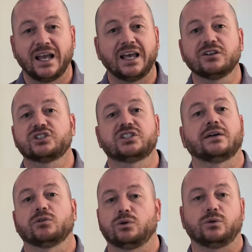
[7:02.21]
And there's
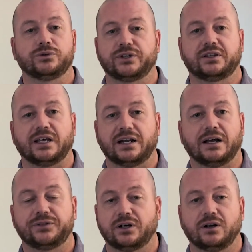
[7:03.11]
several holes like that
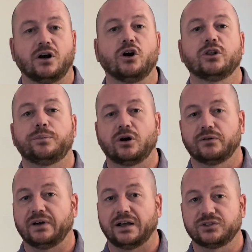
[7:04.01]
out there. All the par
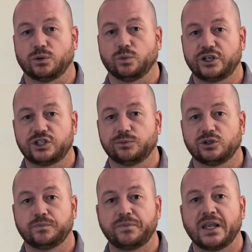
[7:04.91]
5s are
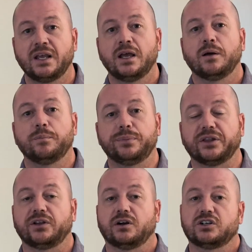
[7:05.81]
reachable,
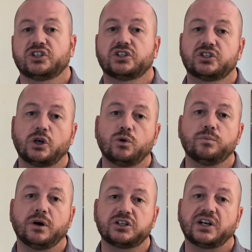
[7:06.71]
but there is so
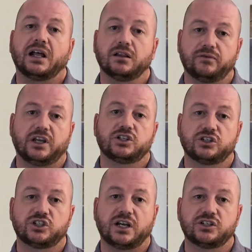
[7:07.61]
much
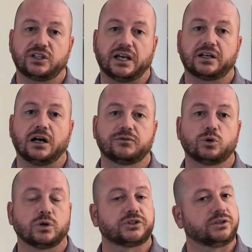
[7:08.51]
elevation change in that golf
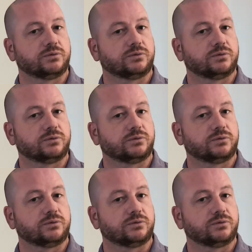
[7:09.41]
course.